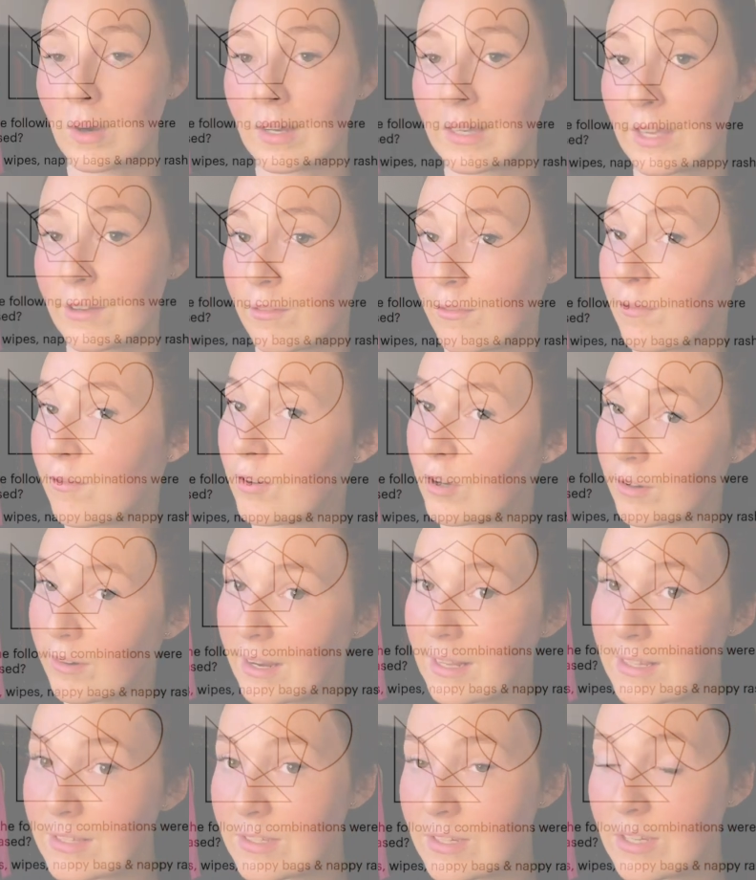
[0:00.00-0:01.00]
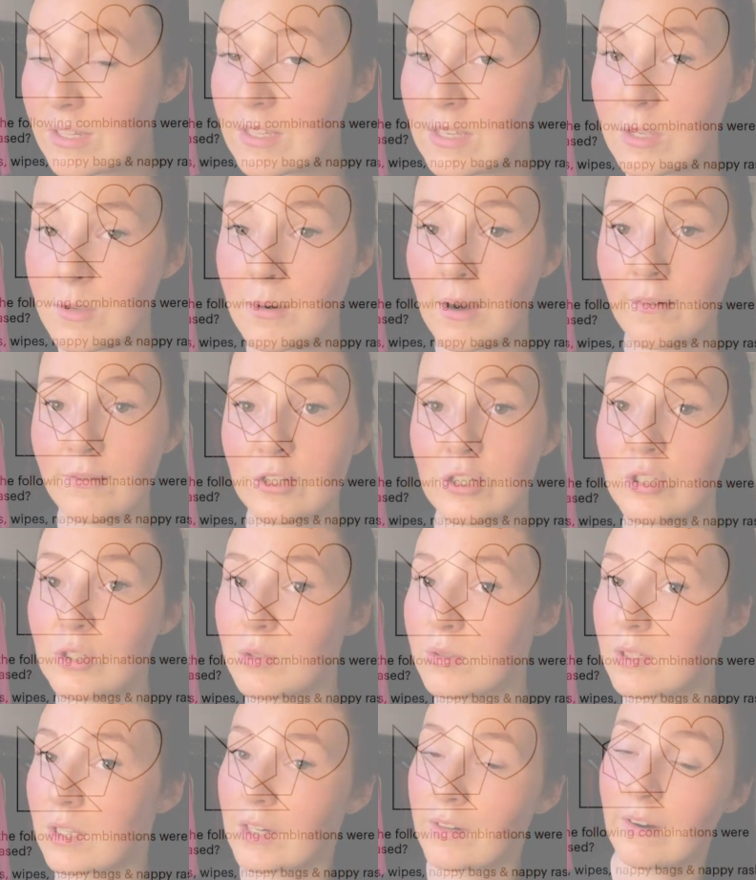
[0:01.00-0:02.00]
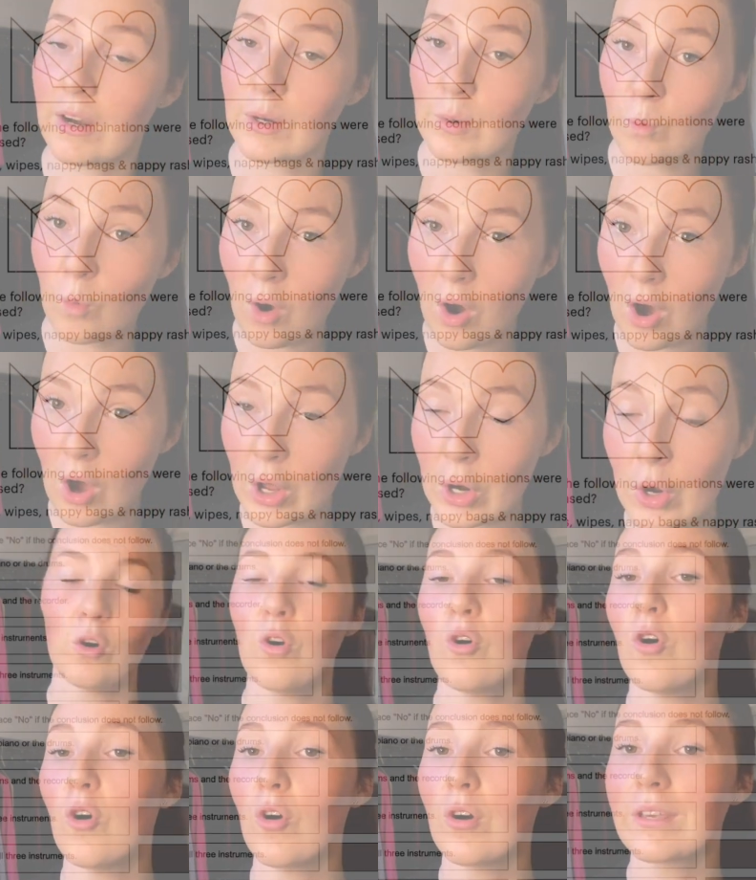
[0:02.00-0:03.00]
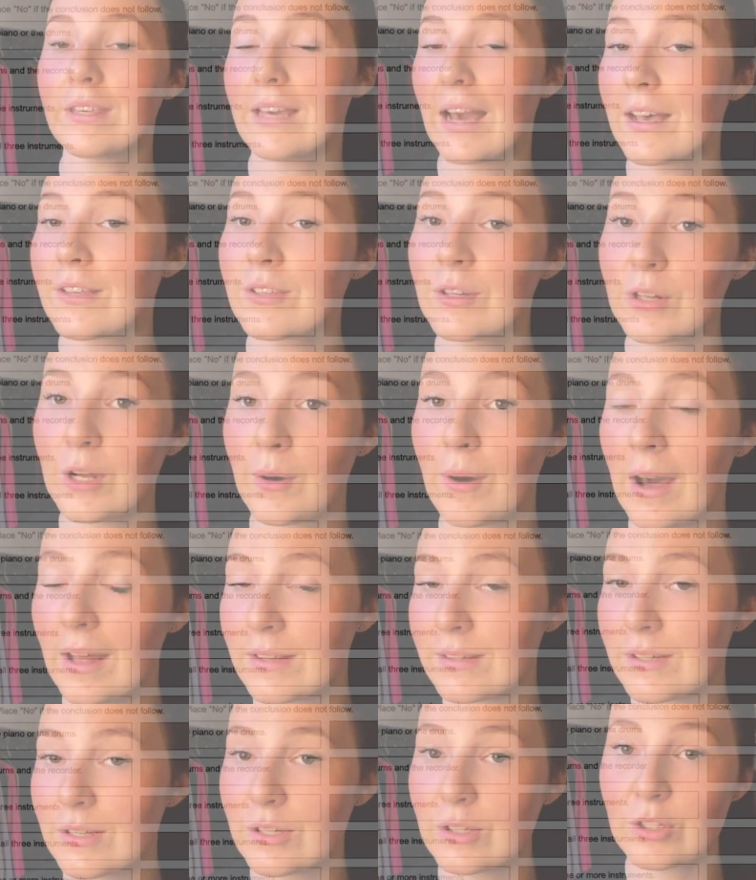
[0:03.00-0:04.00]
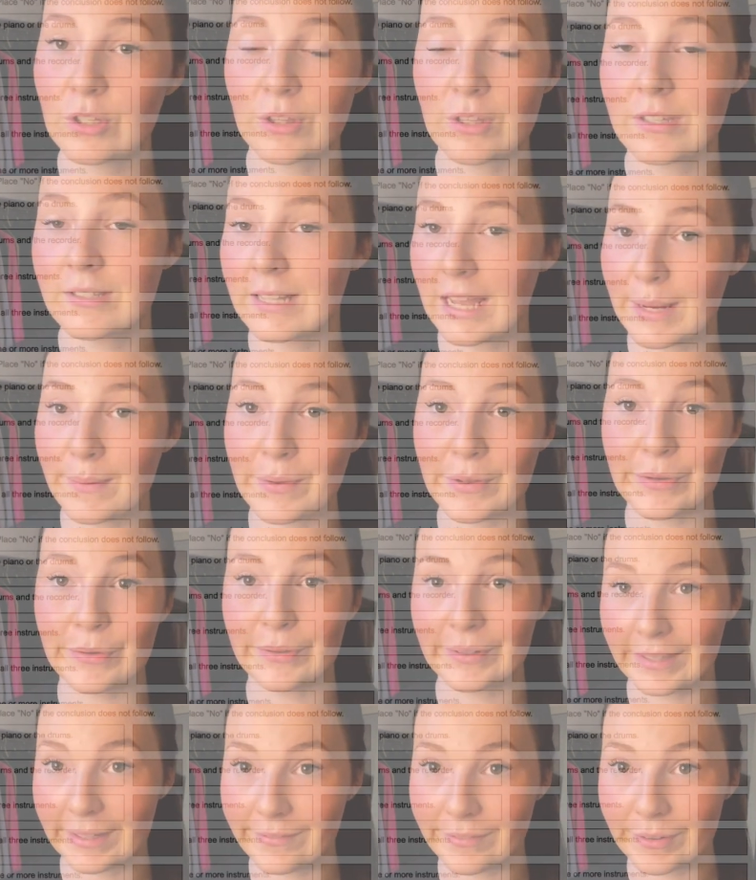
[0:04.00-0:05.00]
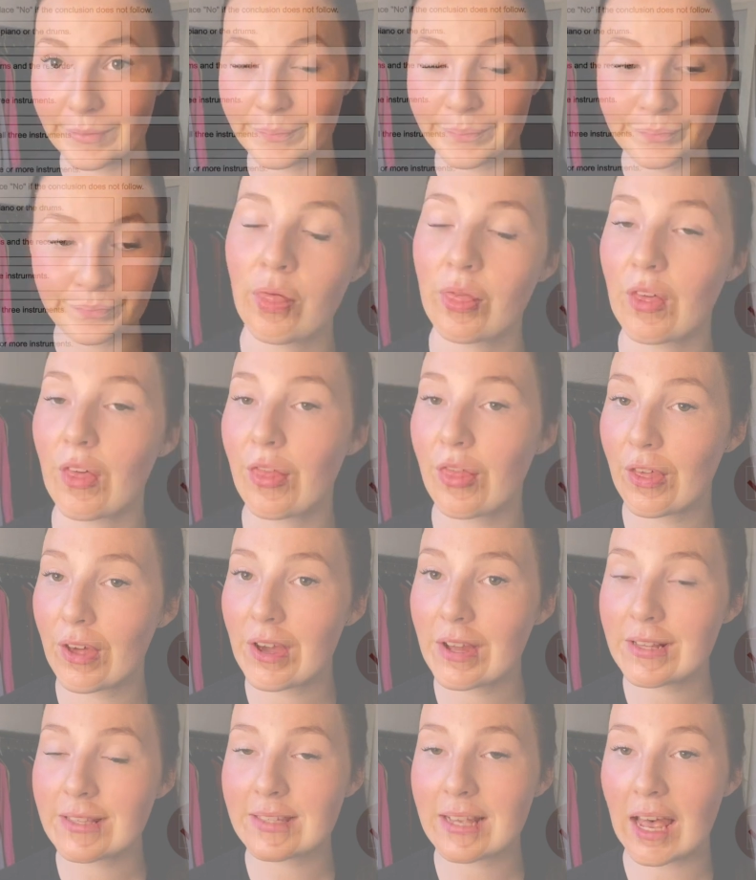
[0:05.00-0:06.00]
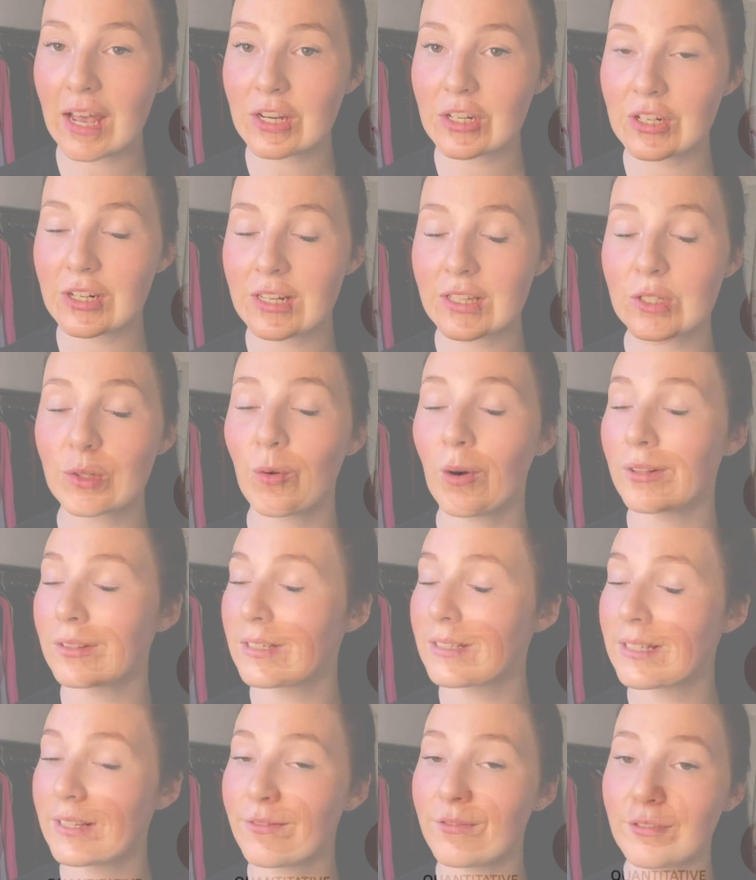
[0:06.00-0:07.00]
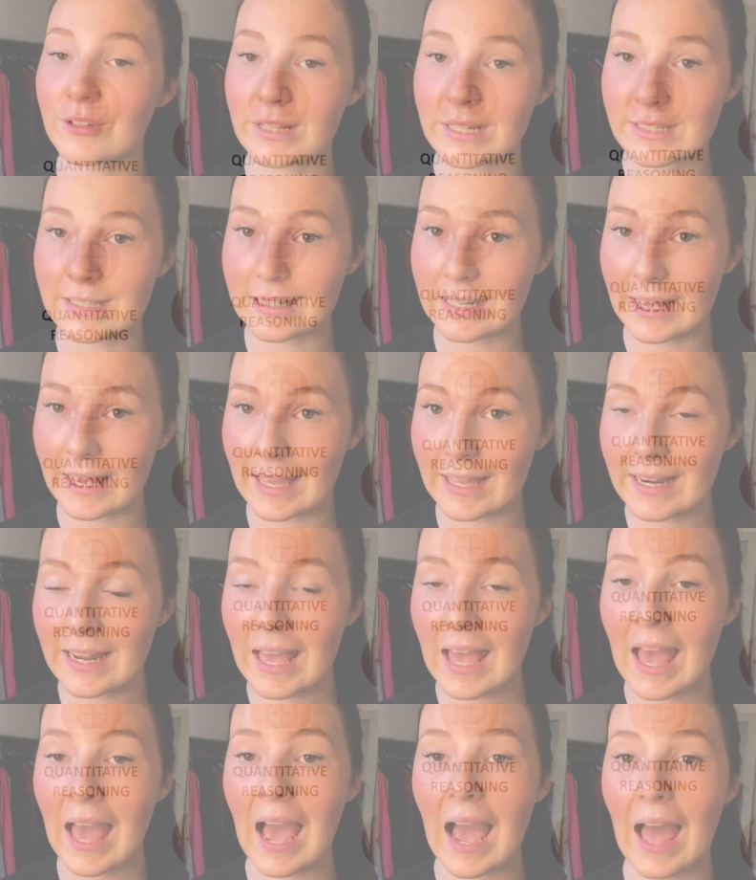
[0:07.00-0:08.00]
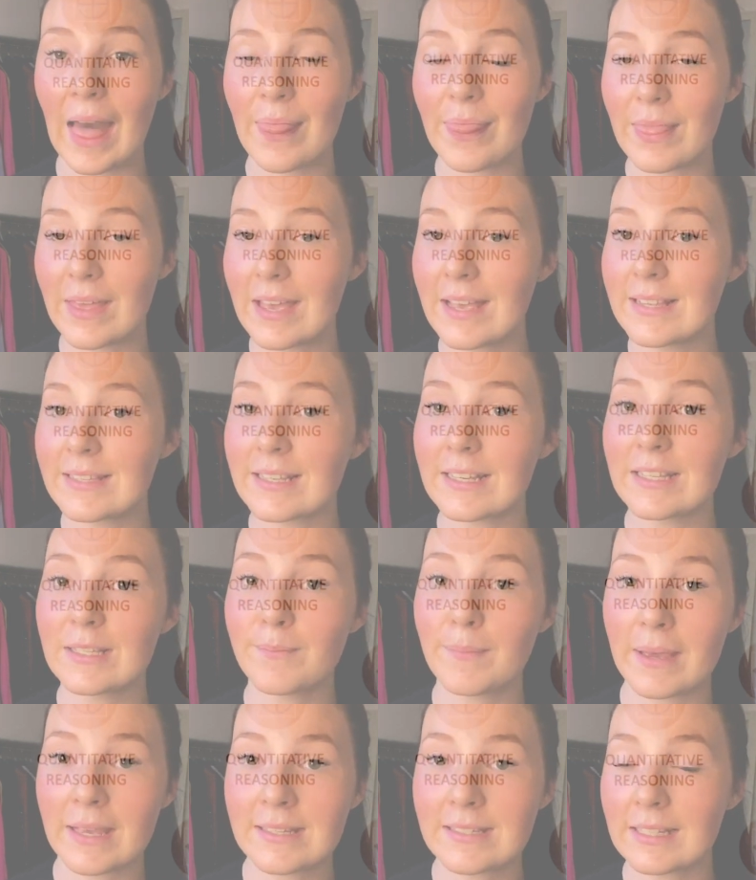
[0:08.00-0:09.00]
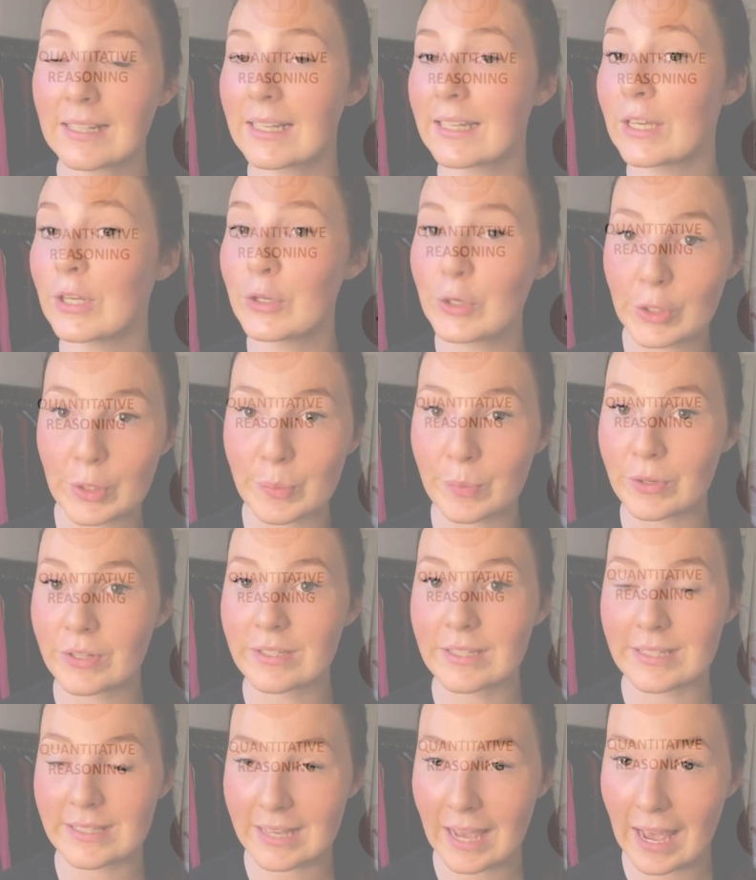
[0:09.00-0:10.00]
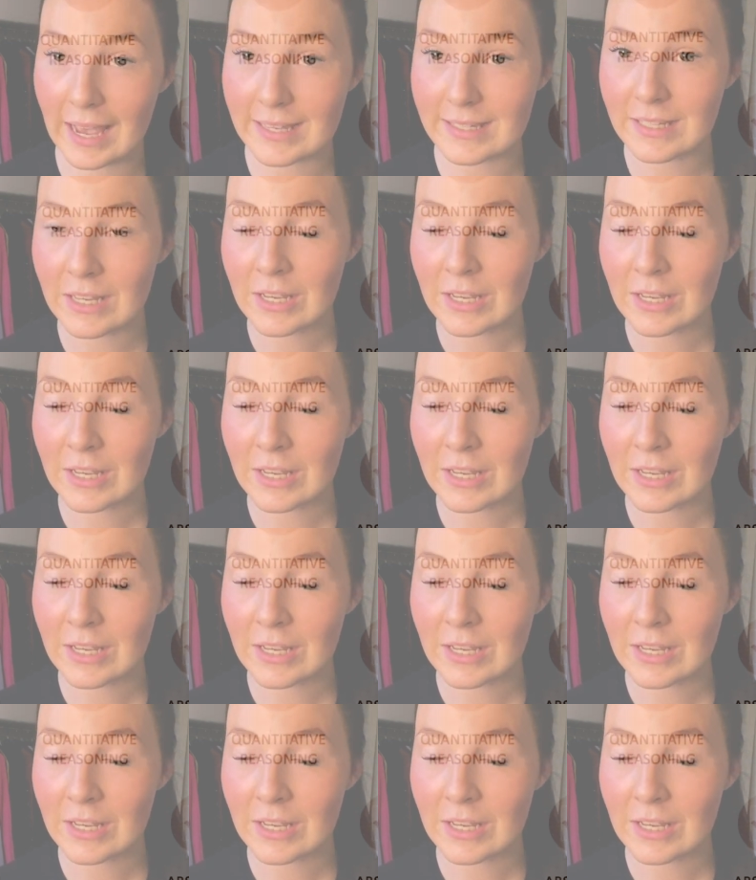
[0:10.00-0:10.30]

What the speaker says: are given four answers and you have to choose the correct one, or yes or no answers to the statement you're given. The third section is quantitative reasoning, and this is basically a numeracy test.